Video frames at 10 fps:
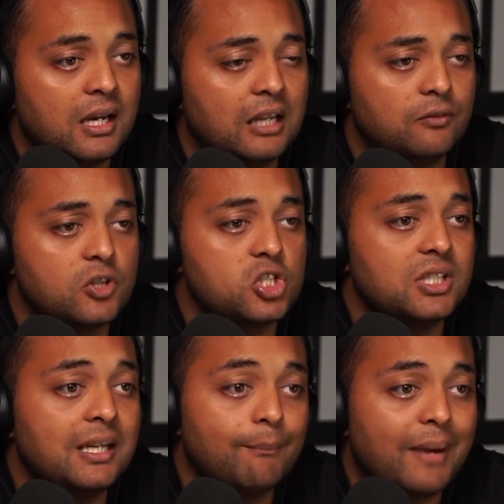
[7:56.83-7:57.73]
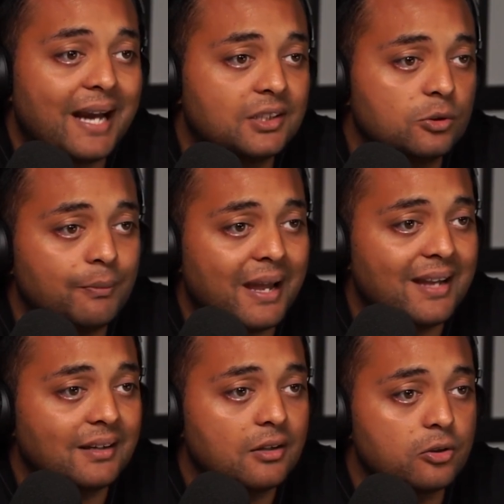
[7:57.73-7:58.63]
Envision the impact it will
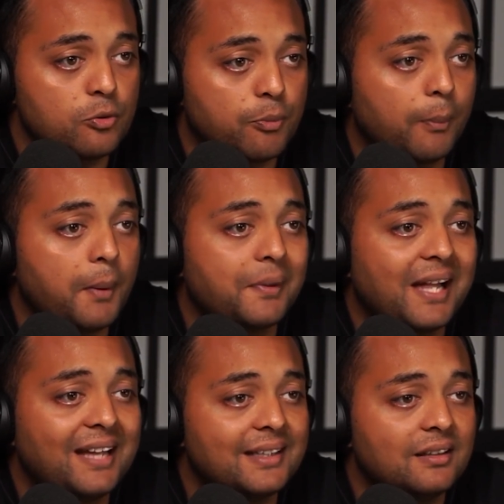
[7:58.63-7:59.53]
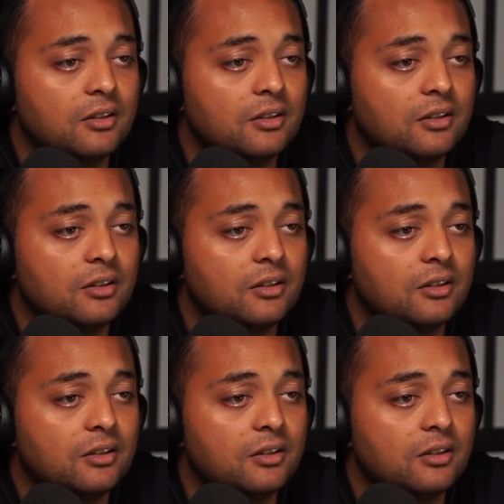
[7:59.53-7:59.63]
make through proper planning